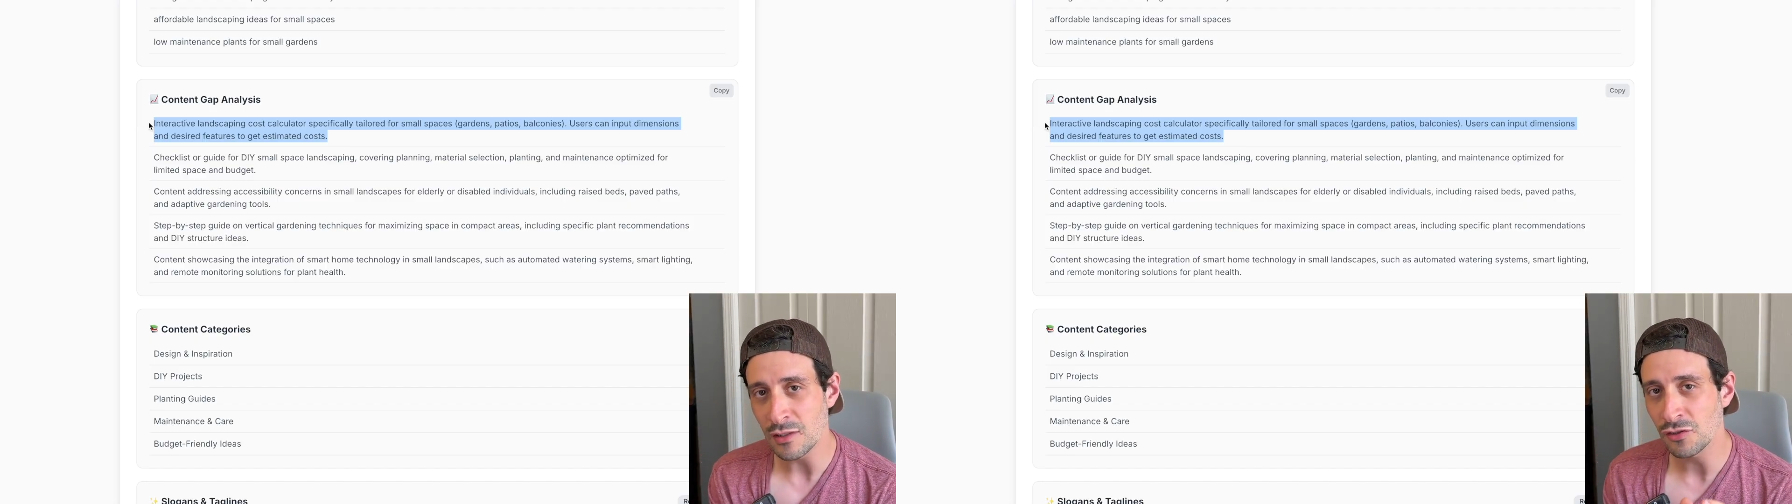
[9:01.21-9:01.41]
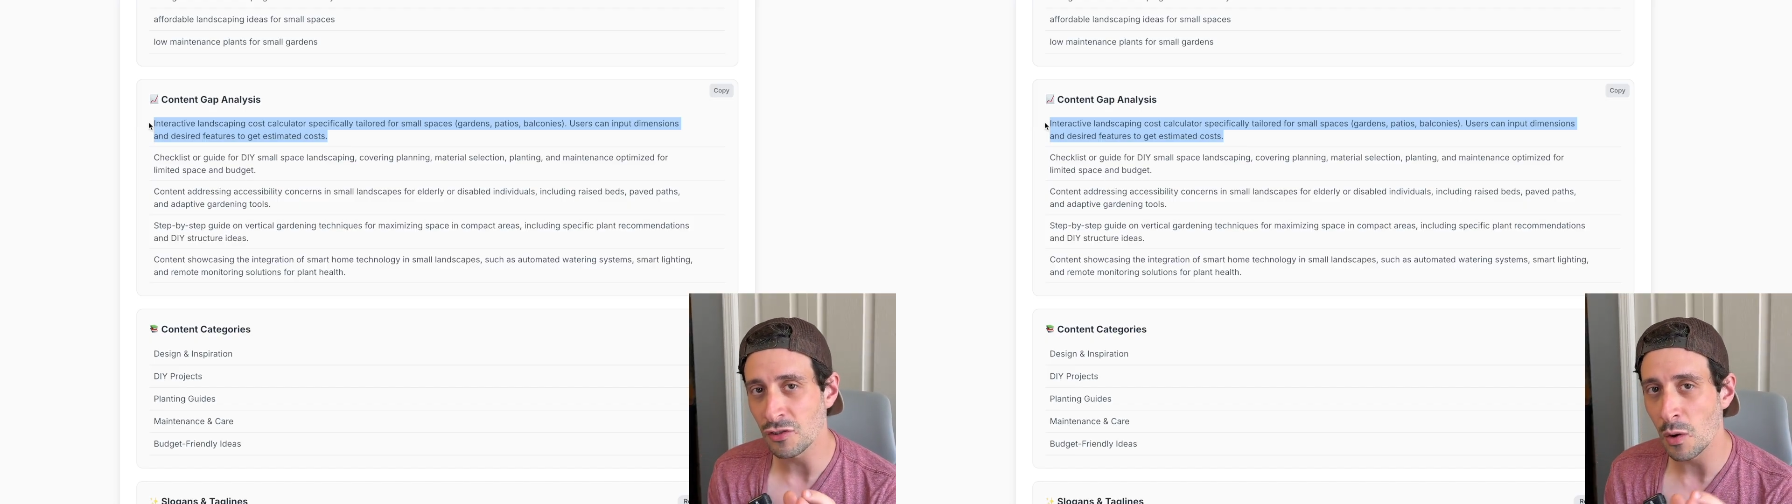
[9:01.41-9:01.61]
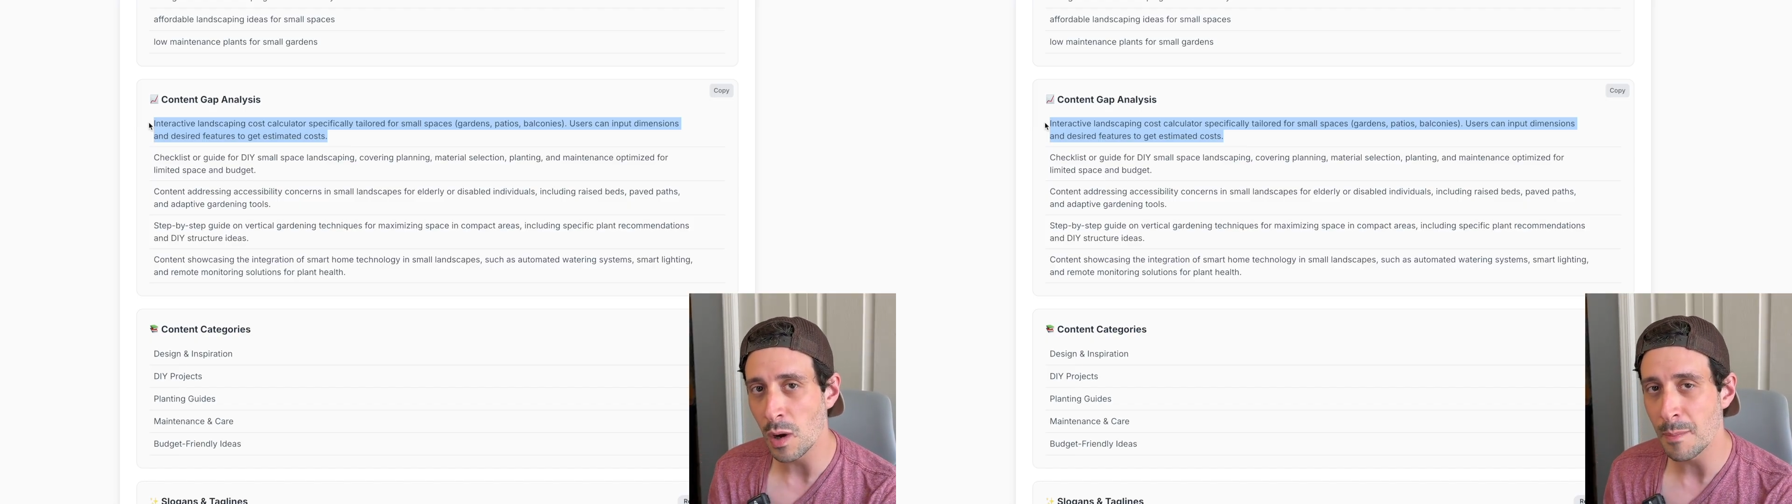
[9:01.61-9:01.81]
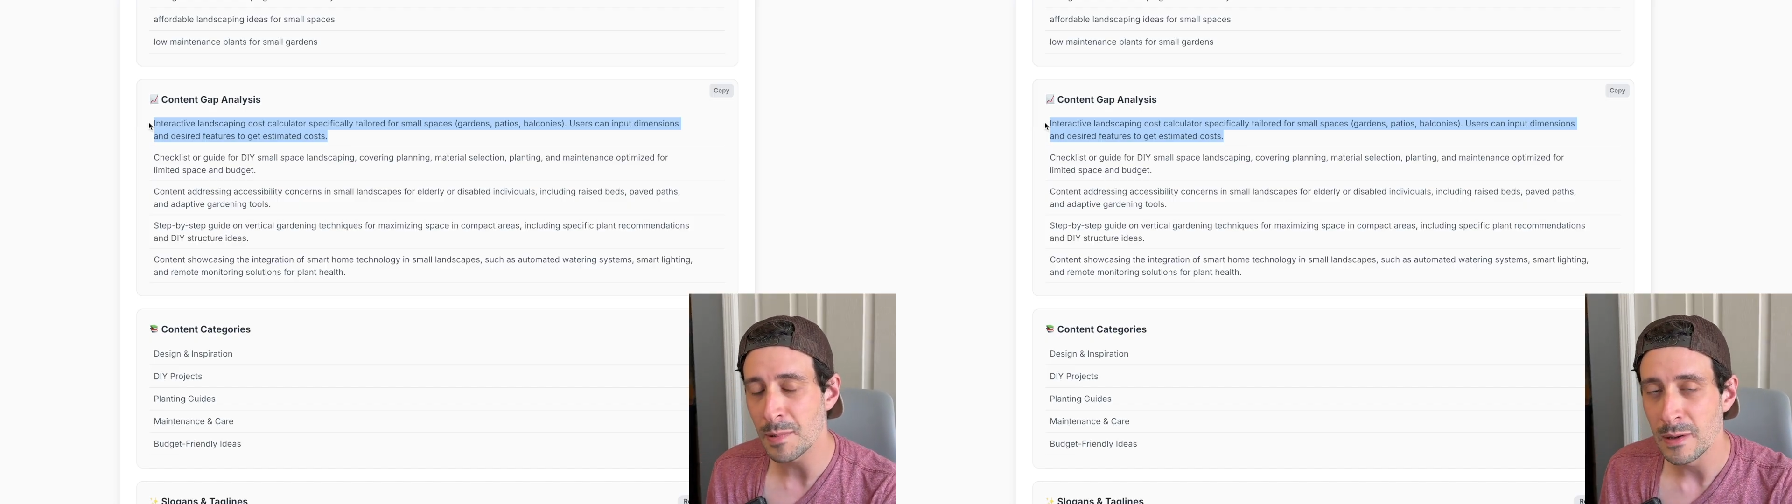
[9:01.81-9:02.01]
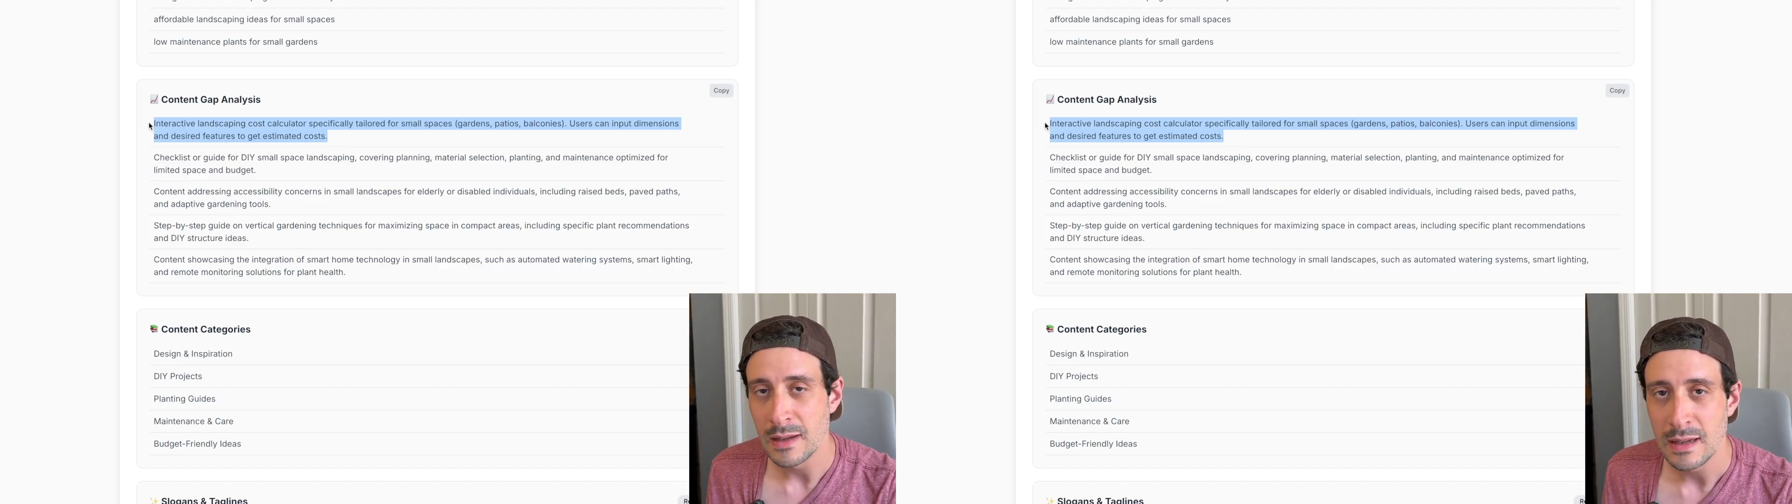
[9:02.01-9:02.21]
show up
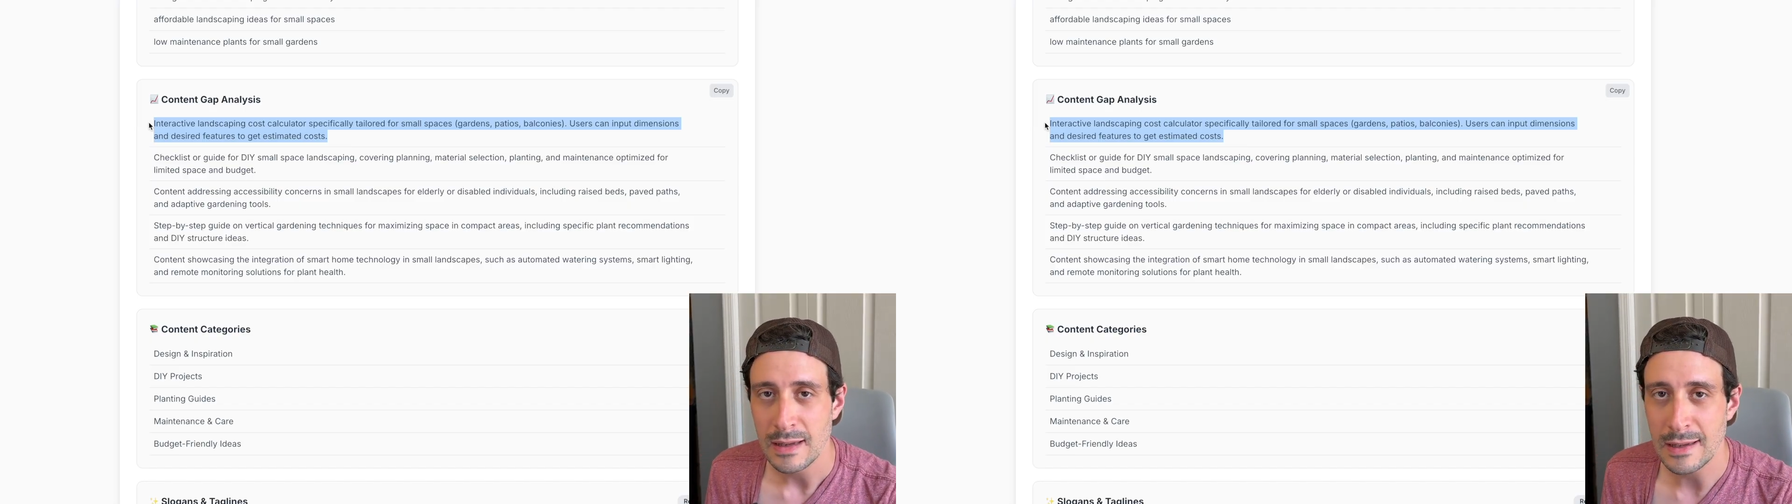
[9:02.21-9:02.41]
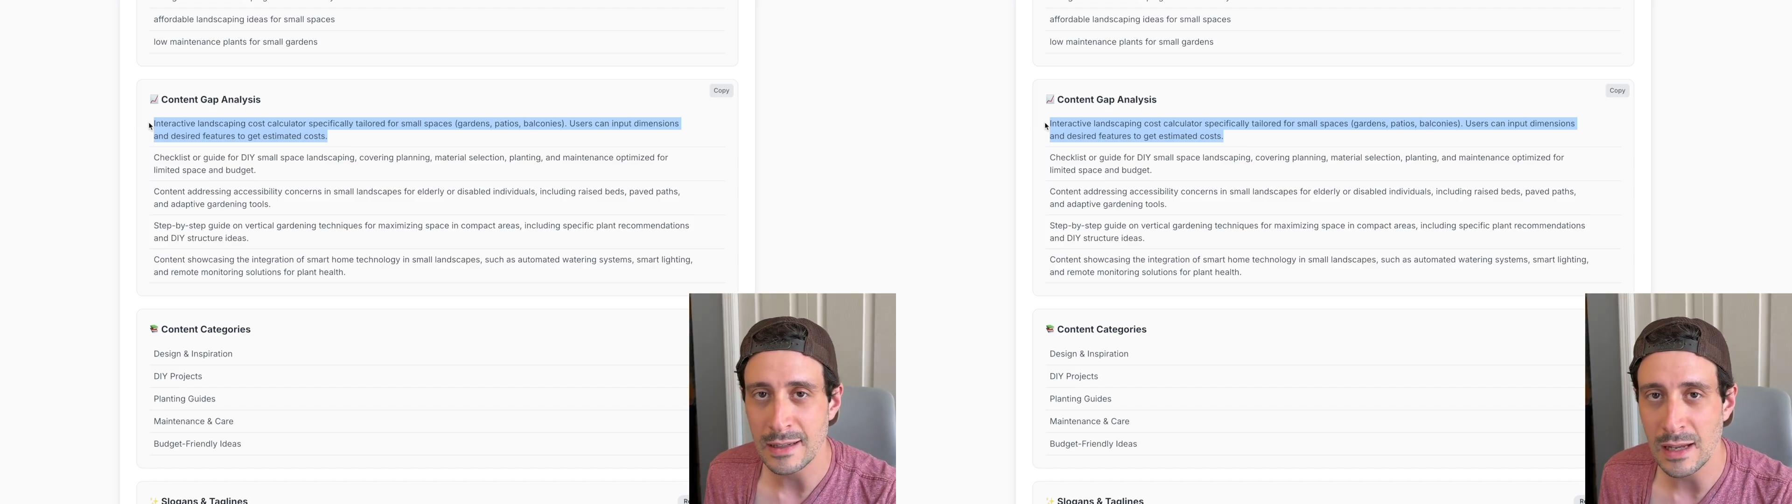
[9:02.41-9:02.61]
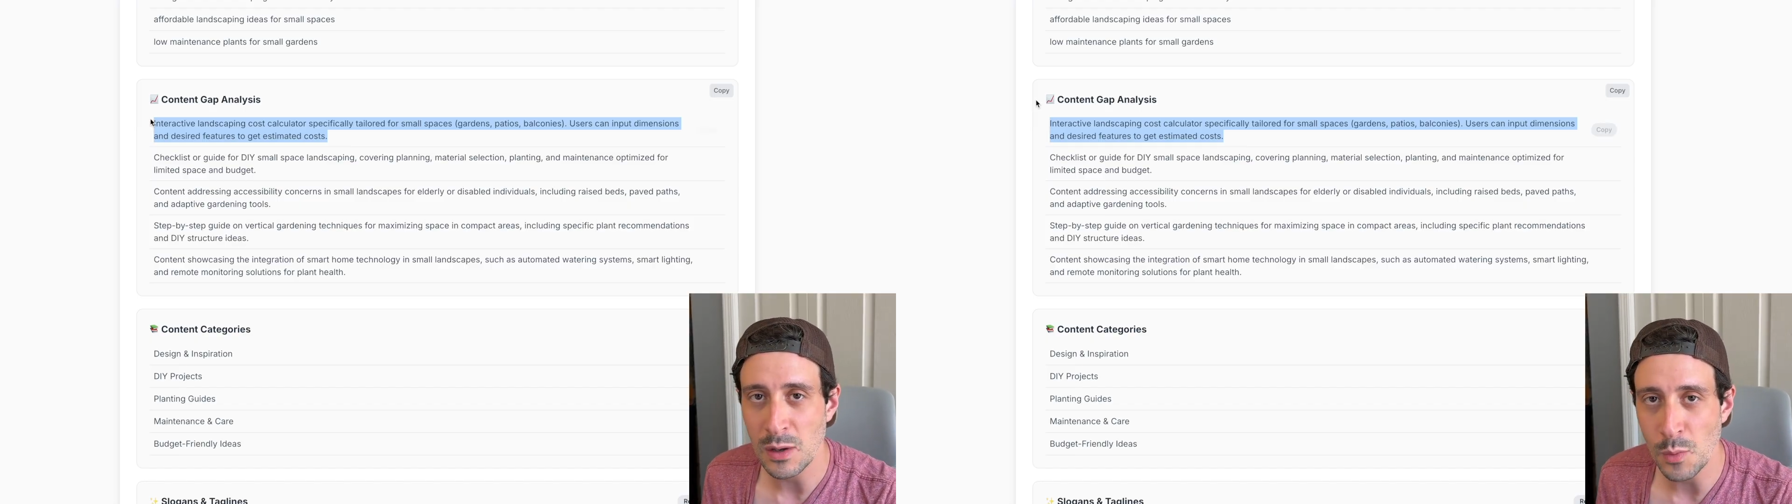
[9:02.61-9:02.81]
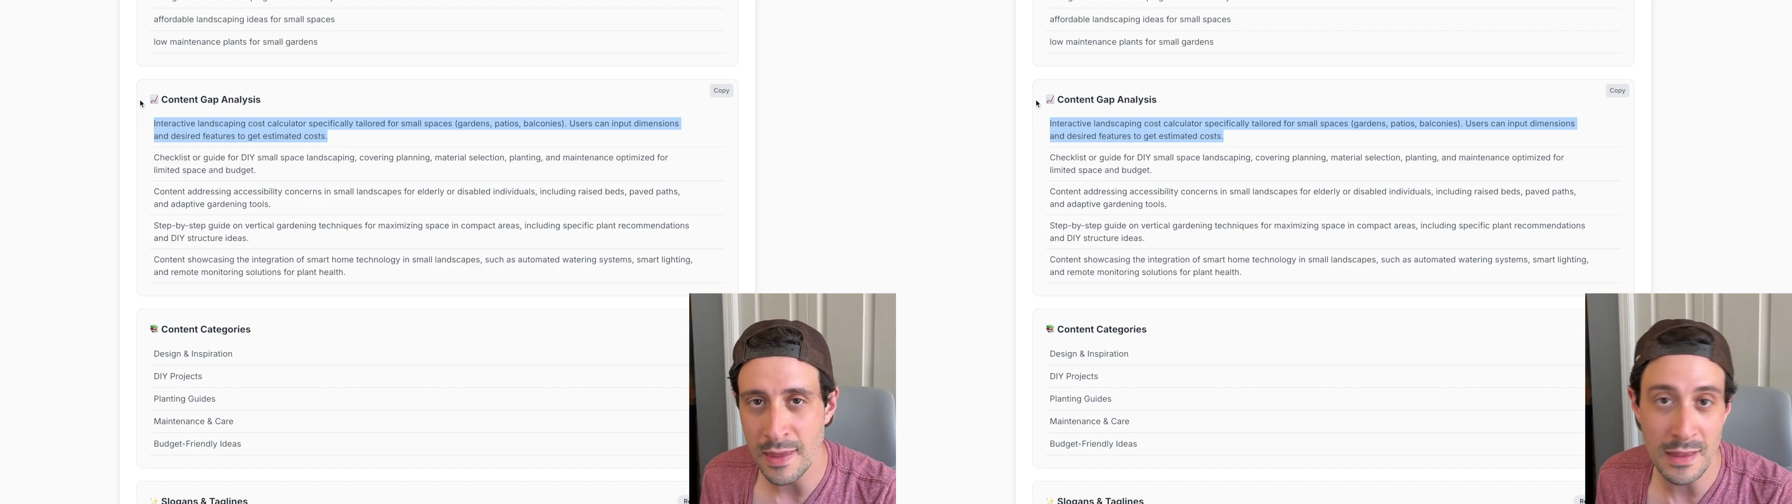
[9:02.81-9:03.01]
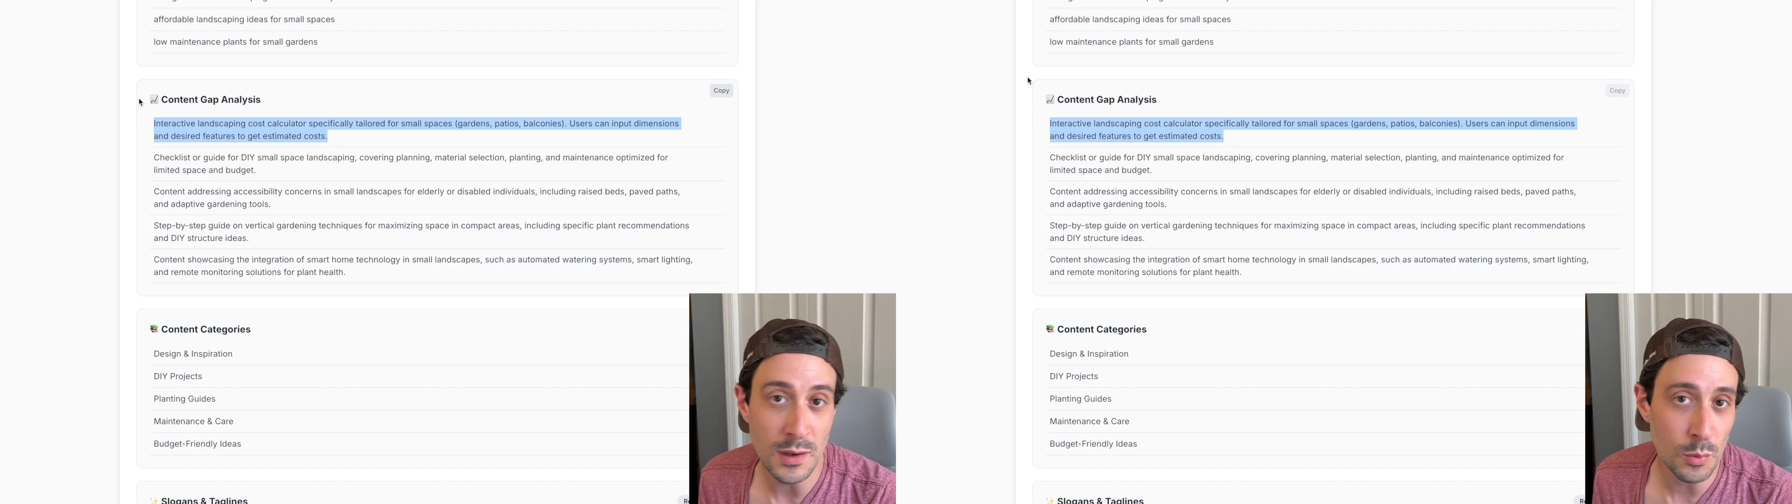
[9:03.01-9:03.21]
in a way that you